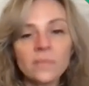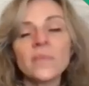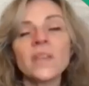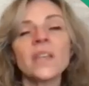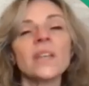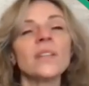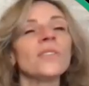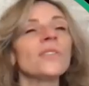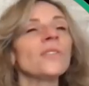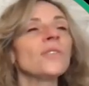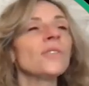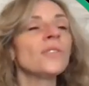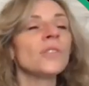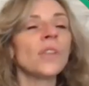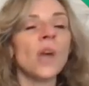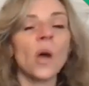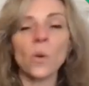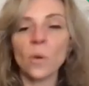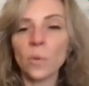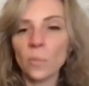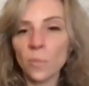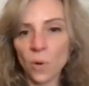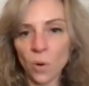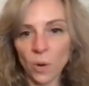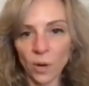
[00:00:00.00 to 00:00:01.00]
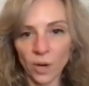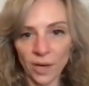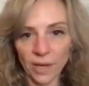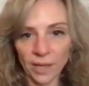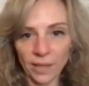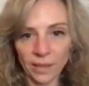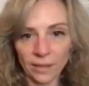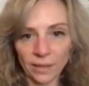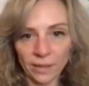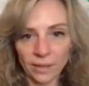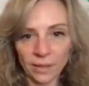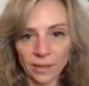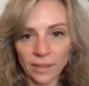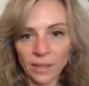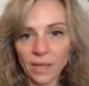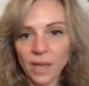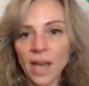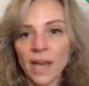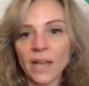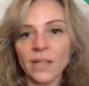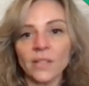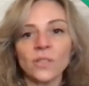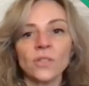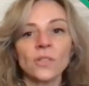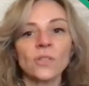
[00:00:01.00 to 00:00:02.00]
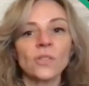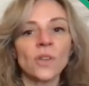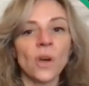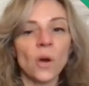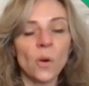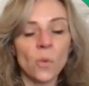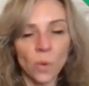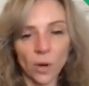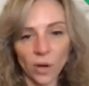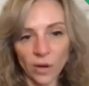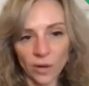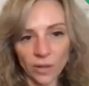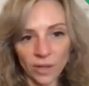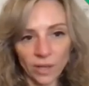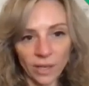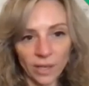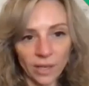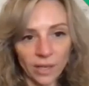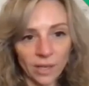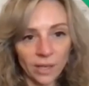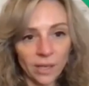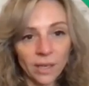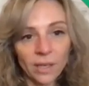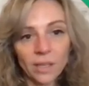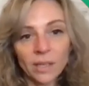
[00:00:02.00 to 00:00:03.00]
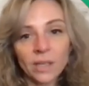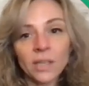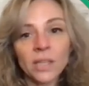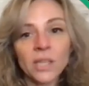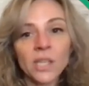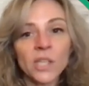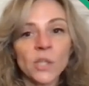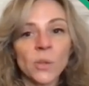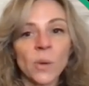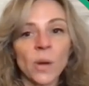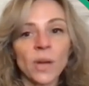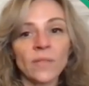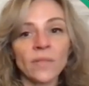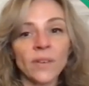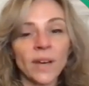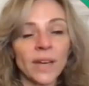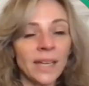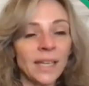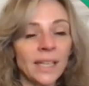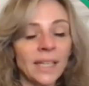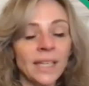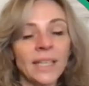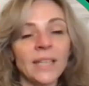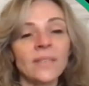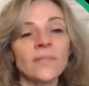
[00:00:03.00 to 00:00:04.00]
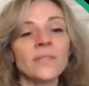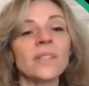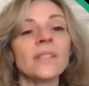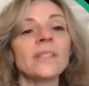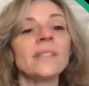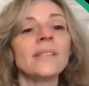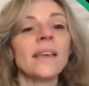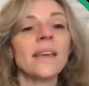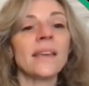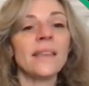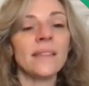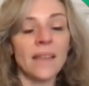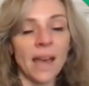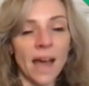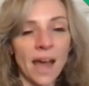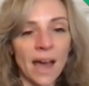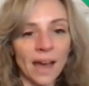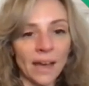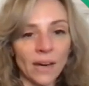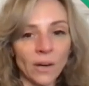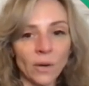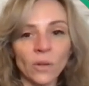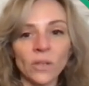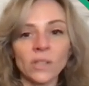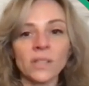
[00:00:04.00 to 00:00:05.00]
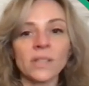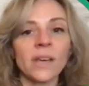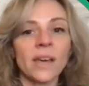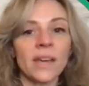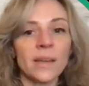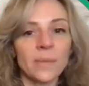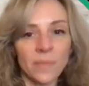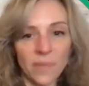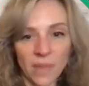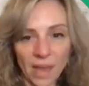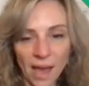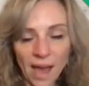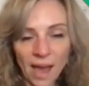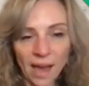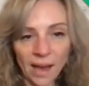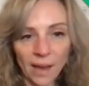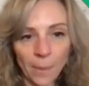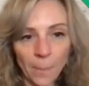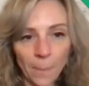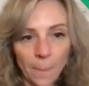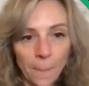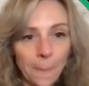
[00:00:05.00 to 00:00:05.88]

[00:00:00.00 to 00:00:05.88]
It's so important and so worthy. So I invite you to even say that or type that.